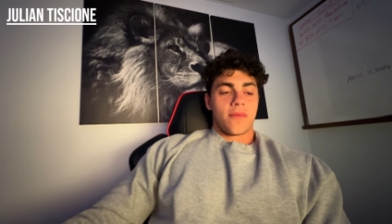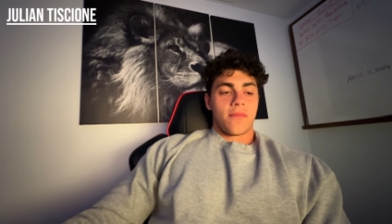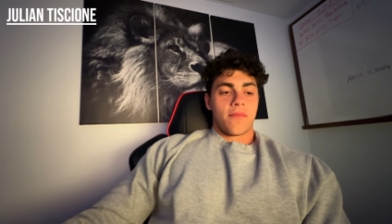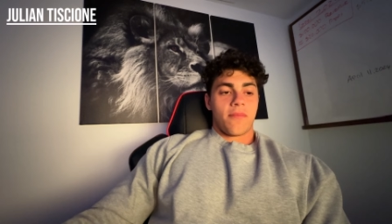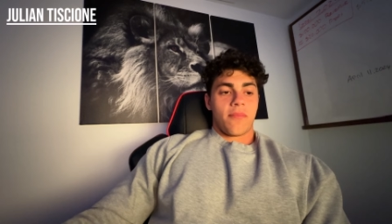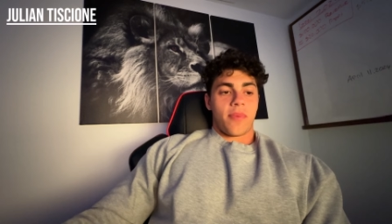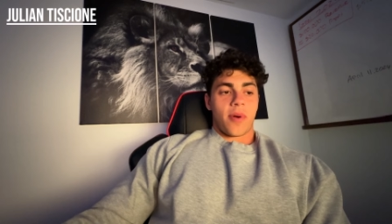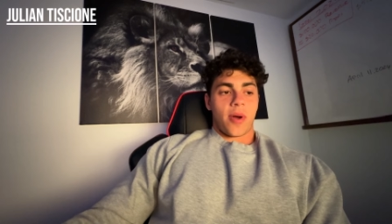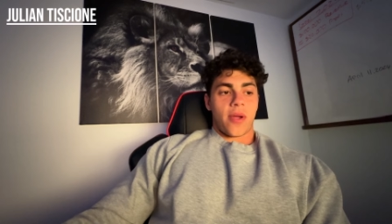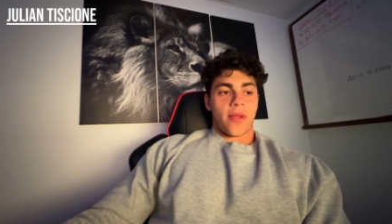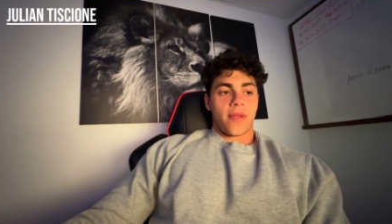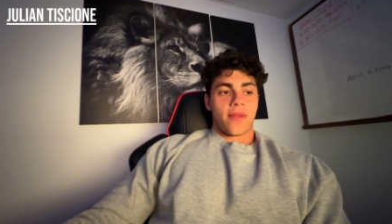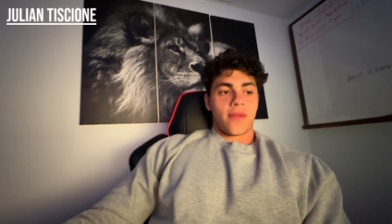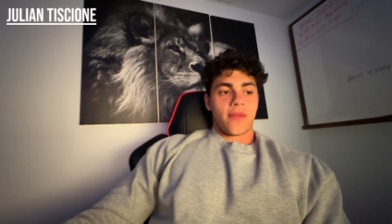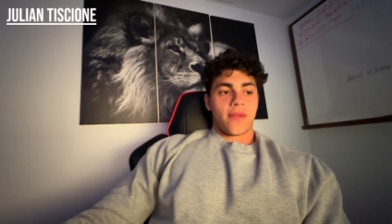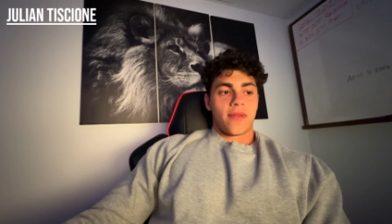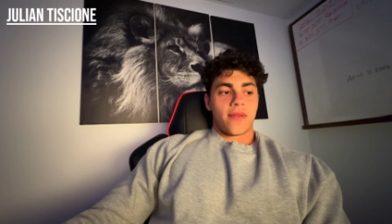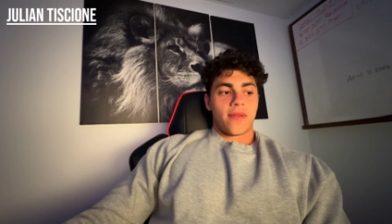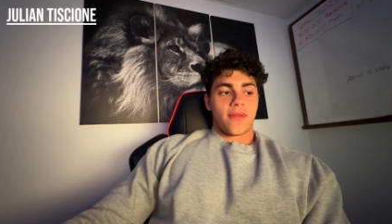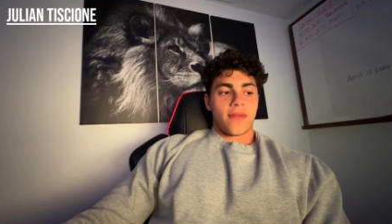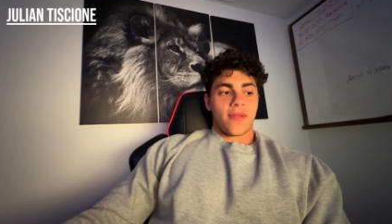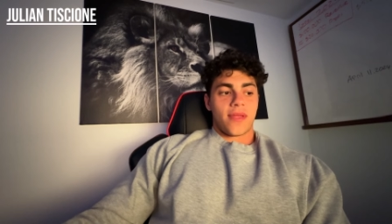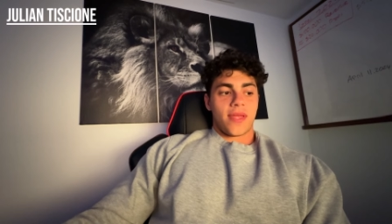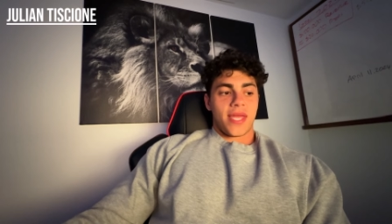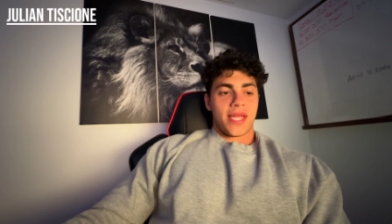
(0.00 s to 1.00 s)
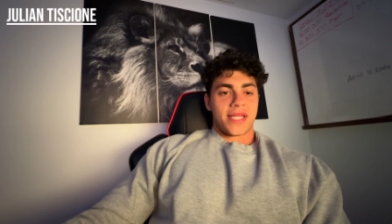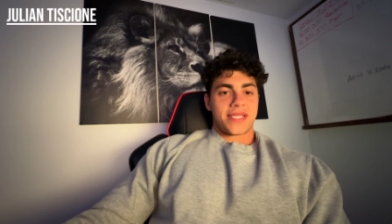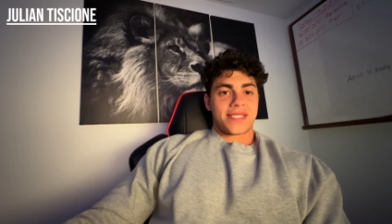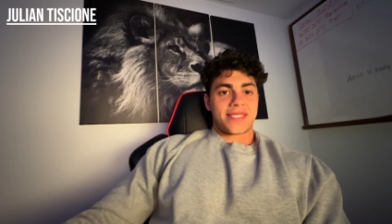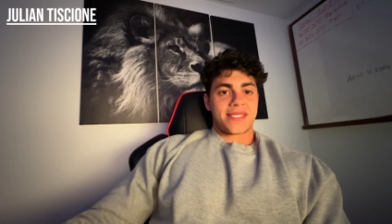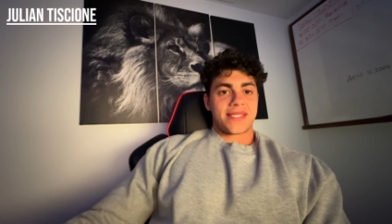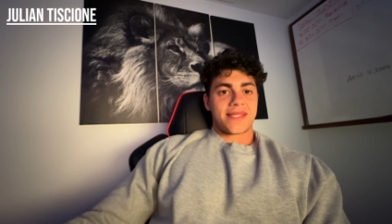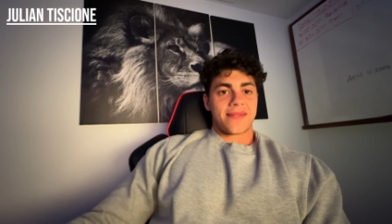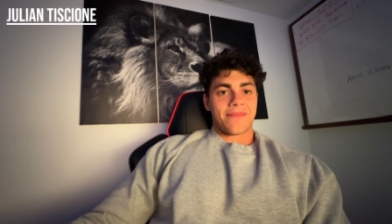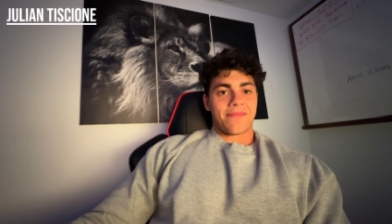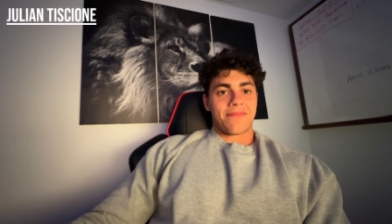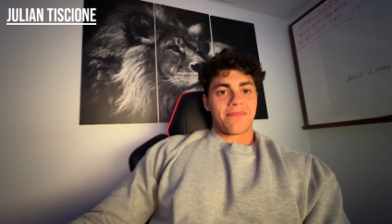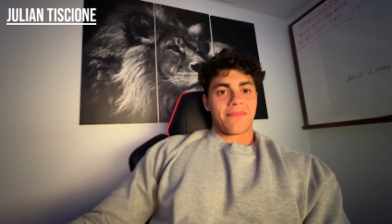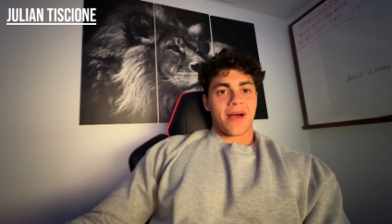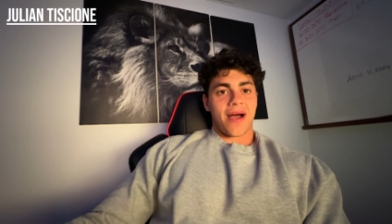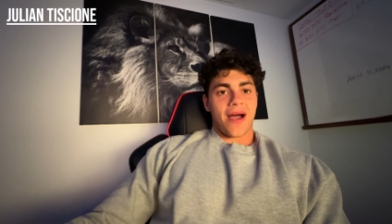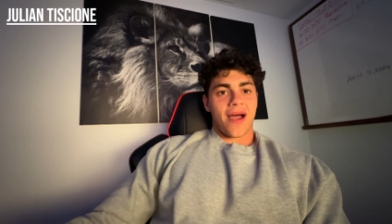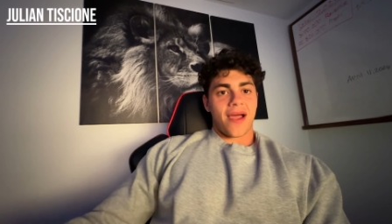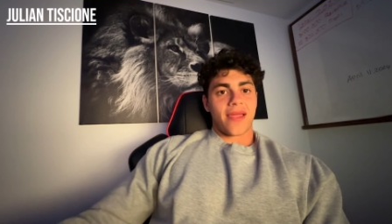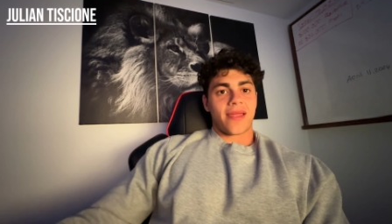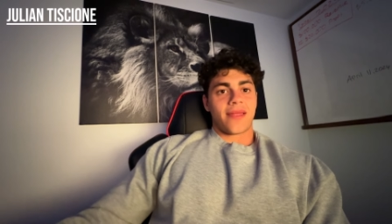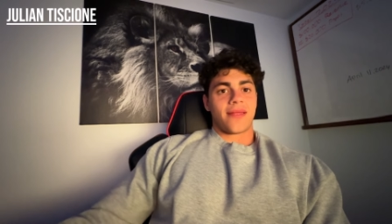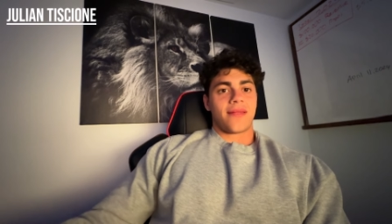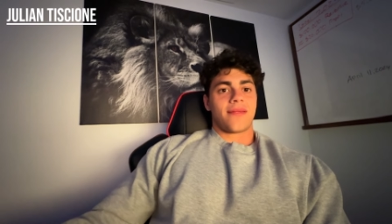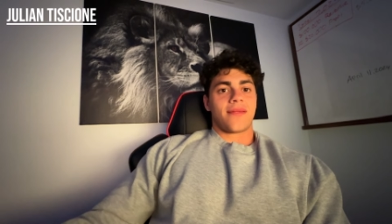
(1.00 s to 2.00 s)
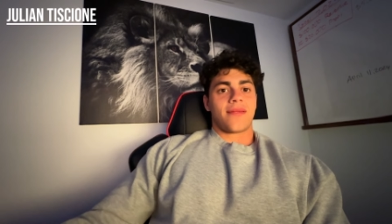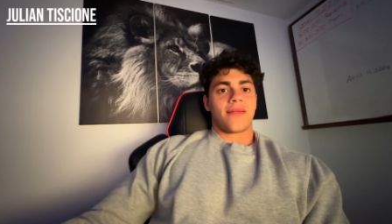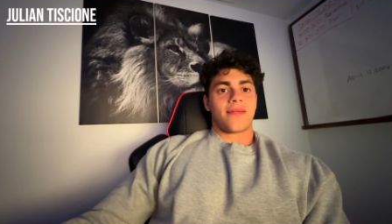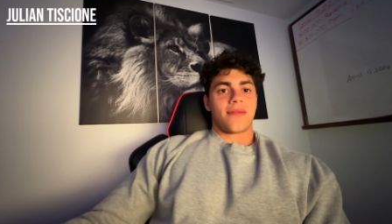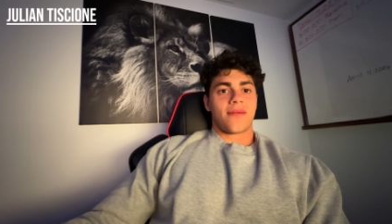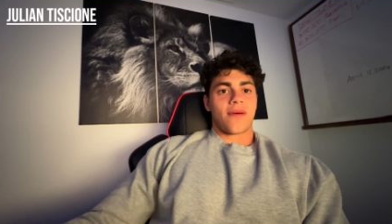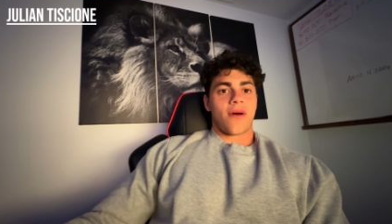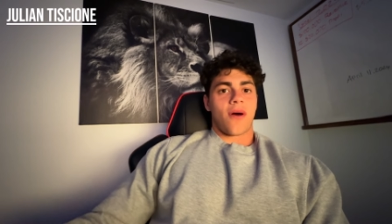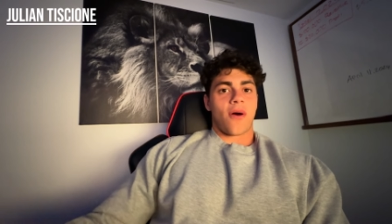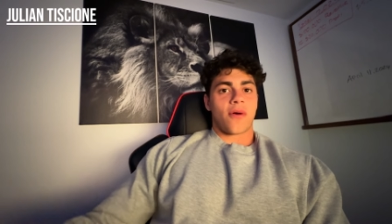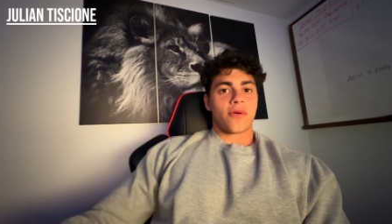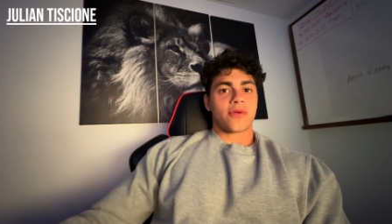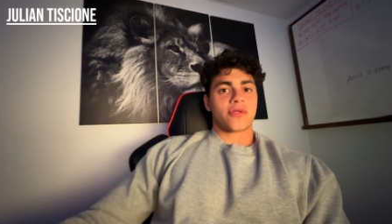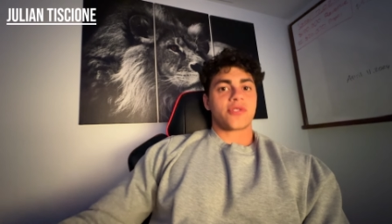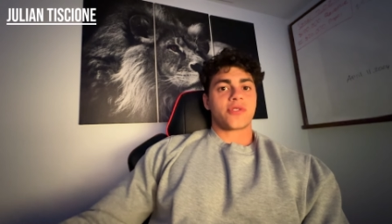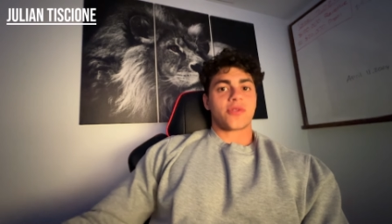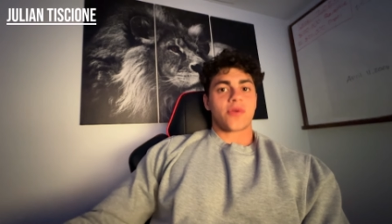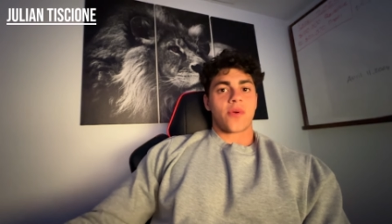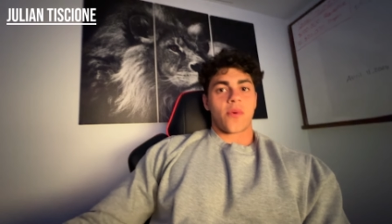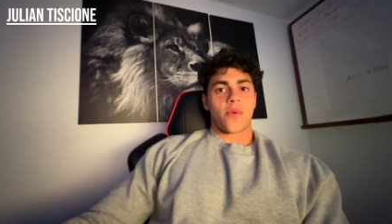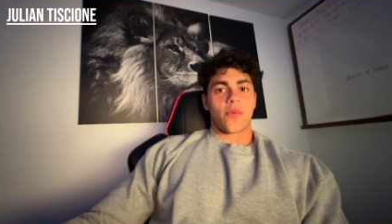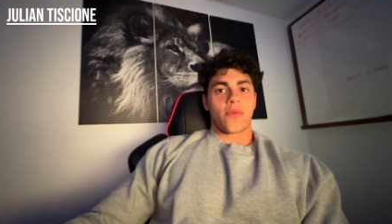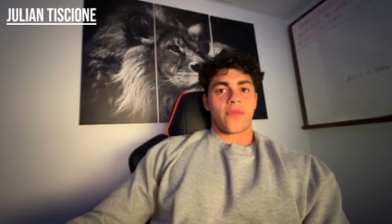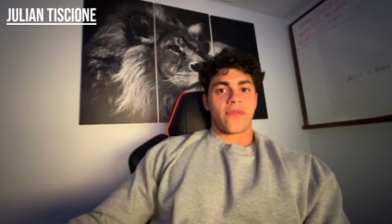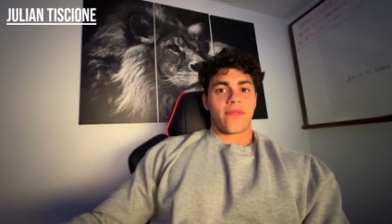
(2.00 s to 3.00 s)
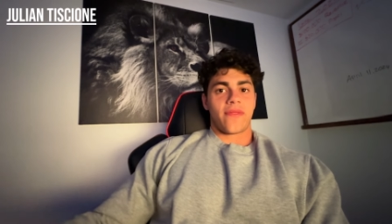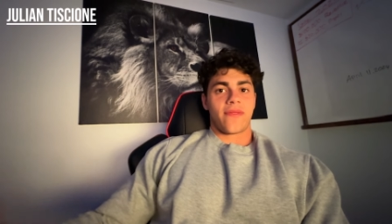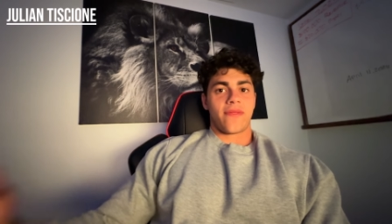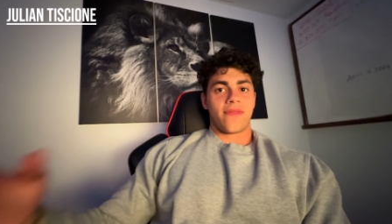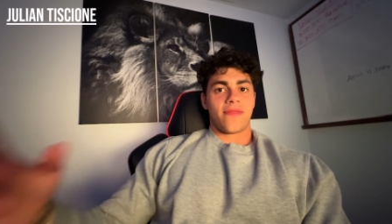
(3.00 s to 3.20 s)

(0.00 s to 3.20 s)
But it's the mind also